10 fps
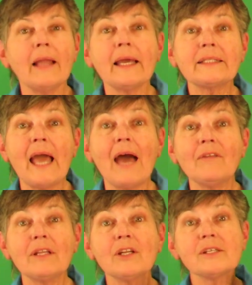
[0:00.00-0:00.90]
Like to have
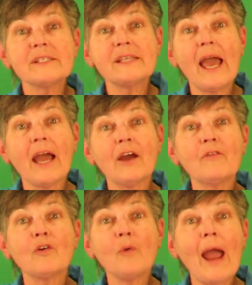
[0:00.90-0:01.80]
a little snack
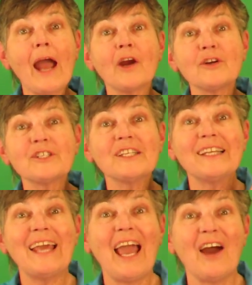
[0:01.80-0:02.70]
of crackers in
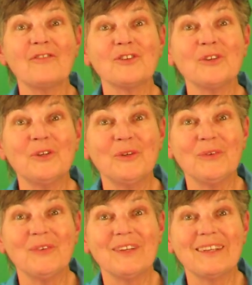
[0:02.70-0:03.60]
the
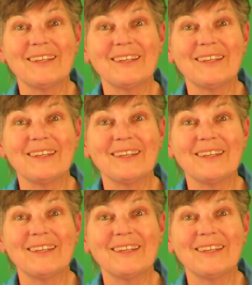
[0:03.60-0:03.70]
afternoon.